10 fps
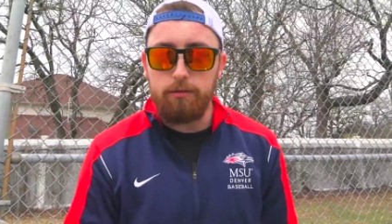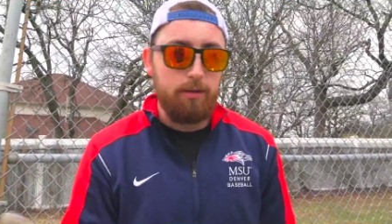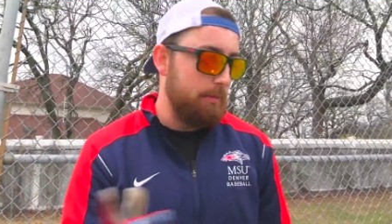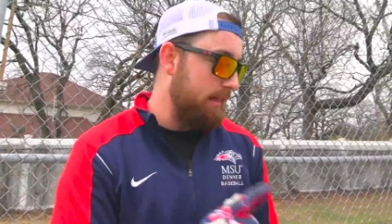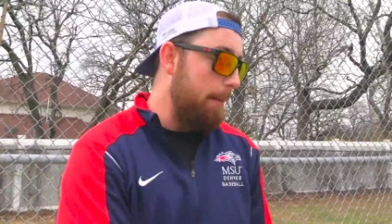or
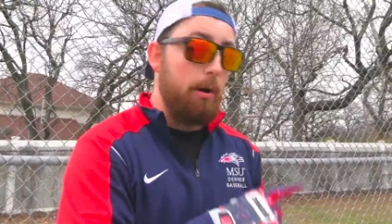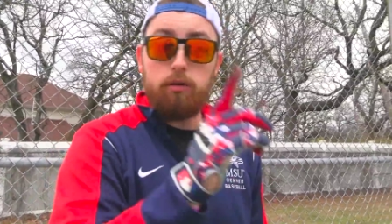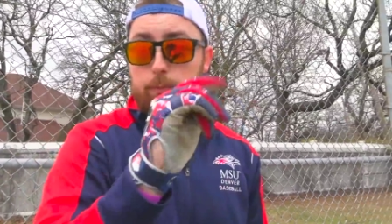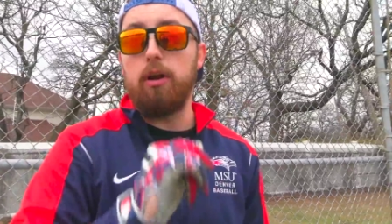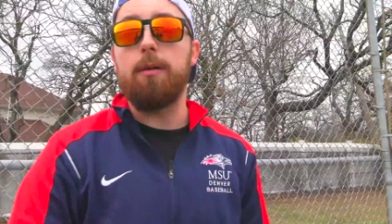something, that
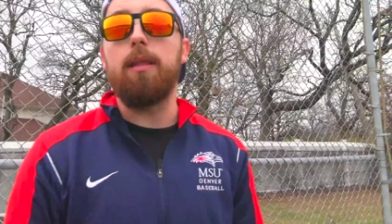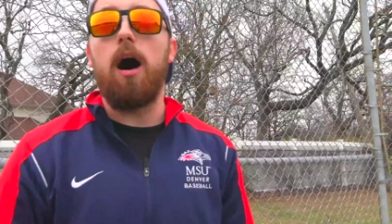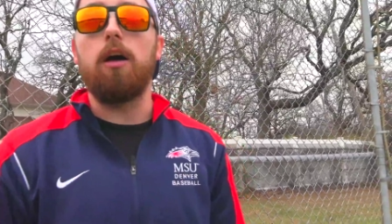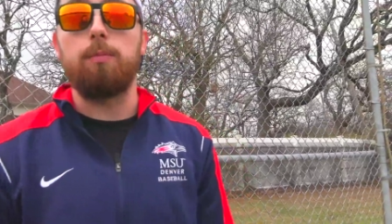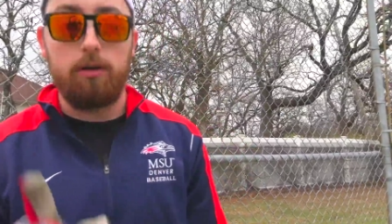ball's putting him in the
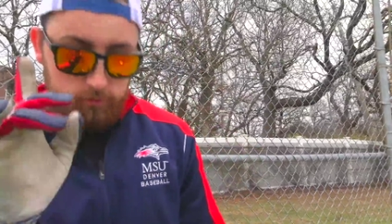hospital,